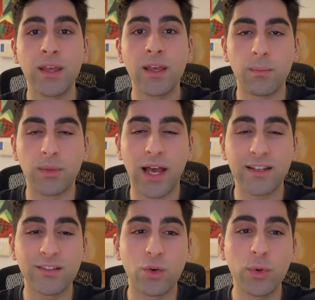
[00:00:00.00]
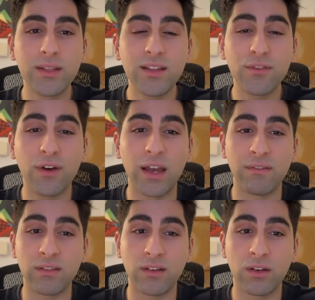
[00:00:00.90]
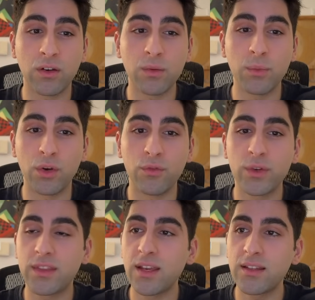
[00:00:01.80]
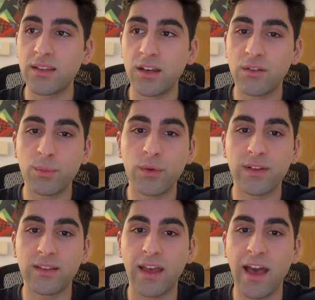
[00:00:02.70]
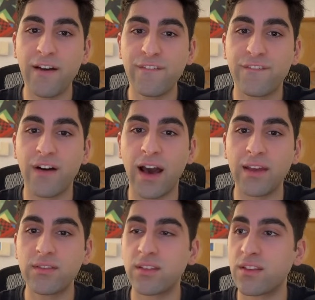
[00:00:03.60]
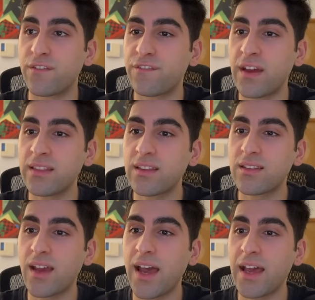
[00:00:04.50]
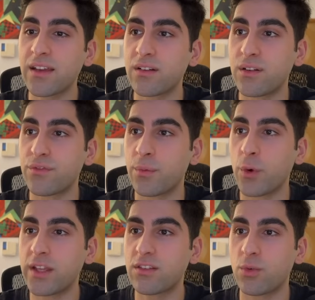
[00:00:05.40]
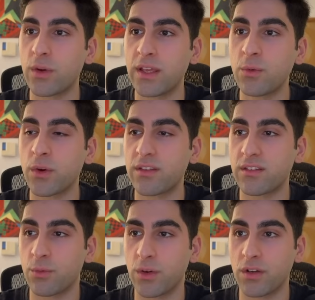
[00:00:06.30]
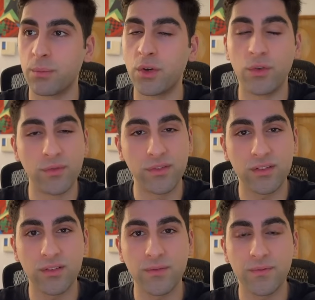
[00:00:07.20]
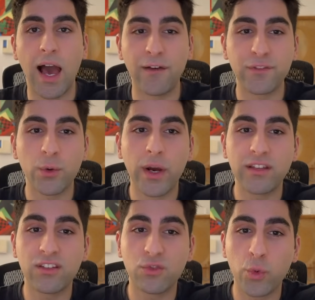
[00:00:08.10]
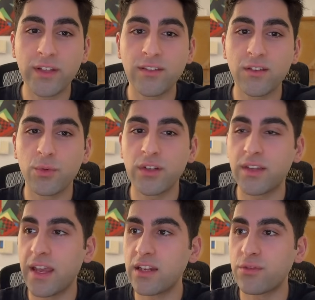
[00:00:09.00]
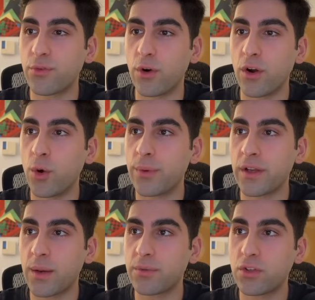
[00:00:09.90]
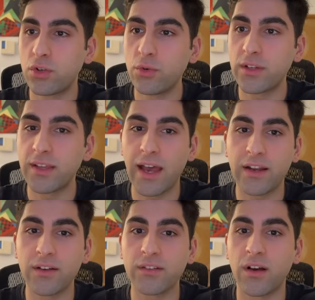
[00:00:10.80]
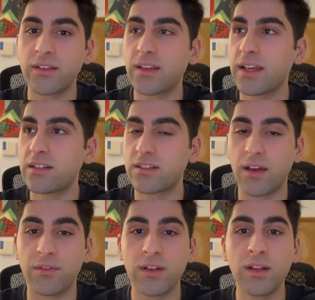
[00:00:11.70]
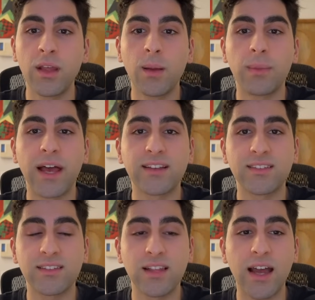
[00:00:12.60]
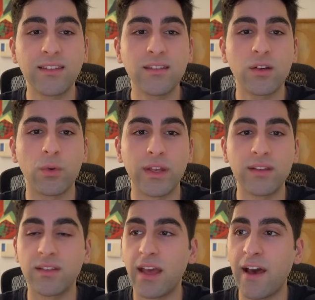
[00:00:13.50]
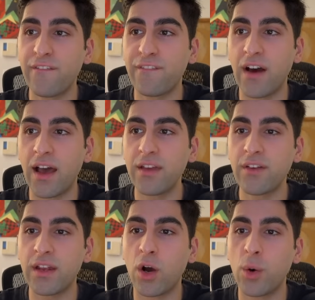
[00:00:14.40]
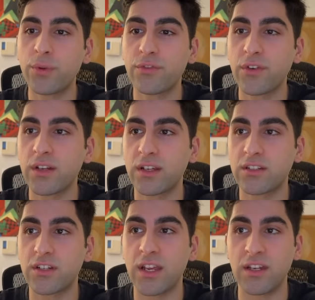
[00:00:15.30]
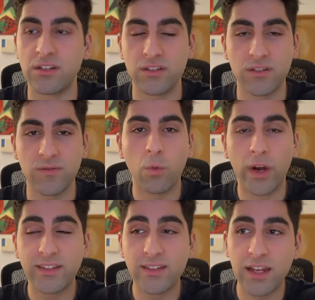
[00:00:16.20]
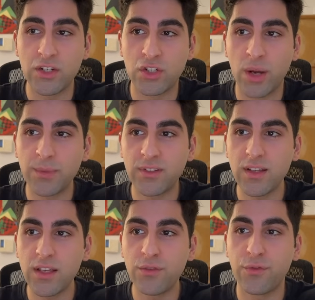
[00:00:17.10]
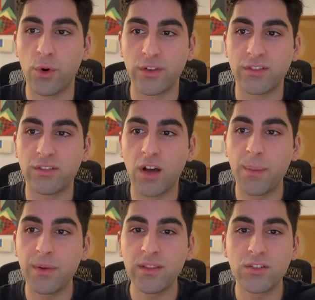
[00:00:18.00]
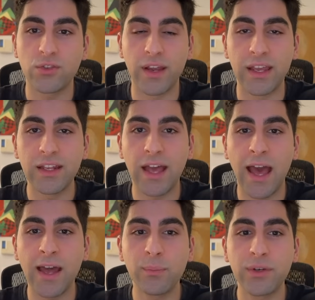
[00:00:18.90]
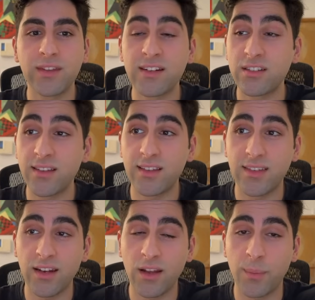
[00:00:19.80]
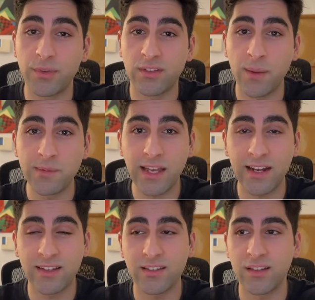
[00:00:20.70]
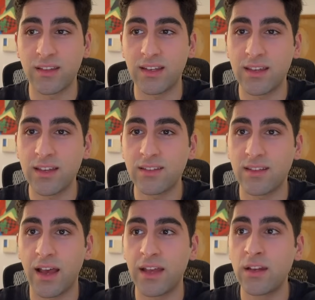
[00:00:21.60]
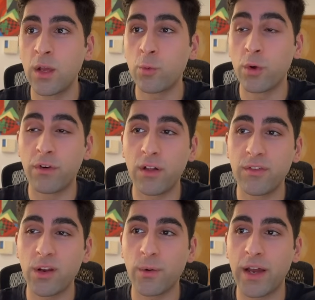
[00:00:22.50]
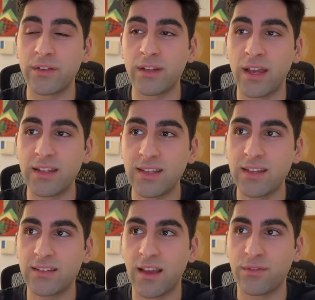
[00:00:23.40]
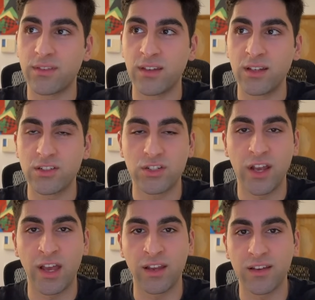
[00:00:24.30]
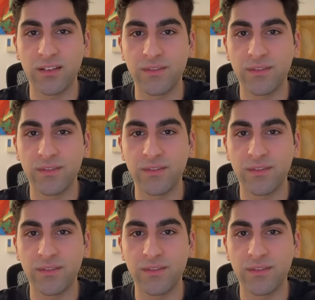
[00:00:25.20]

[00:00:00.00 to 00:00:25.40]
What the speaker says: Black's queen d5 is a good move with the idea of moving to f5 to defend the diagonal from White's queen once the rook moves. After White swings his rook to h4, opening up 2 attackers onto h7, Black slides the queen to f5 and hopes for an exchange. White's knight jumps to e4, stopping the trade and potentially setting up some tactics on the king side revolving around knight takes f6 check.